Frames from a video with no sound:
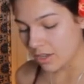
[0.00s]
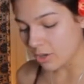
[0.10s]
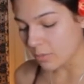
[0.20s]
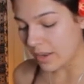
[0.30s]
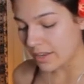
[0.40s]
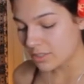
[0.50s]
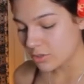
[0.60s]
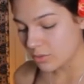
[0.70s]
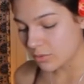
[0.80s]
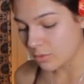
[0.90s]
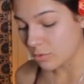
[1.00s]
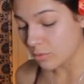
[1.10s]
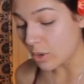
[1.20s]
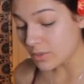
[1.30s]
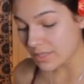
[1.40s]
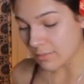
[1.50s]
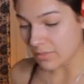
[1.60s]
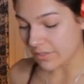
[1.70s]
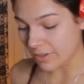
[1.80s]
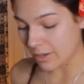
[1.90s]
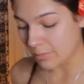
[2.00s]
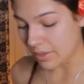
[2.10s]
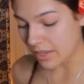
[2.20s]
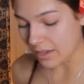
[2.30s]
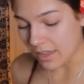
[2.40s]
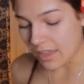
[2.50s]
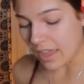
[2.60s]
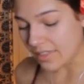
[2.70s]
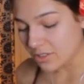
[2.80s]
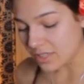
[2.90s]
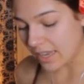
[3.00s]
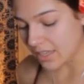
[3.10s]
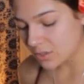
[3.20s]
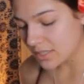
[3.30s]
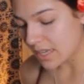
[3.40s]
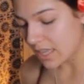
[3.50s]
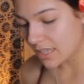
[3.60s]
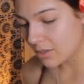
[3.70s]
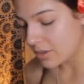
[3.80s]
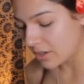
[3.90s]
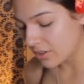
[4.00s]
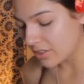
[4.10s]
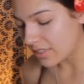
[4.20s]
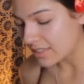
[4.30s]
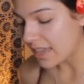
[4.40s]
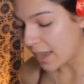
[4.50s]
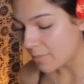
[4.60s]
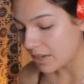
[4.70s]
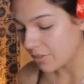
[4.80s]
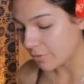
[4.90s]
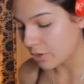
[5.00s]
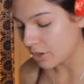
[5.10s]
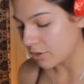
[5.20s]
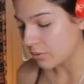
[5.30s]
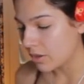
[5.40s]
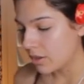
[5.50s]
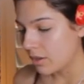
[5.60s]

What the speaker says: You're ready to grow something very big. And there's angels telling you here that that's happening for you.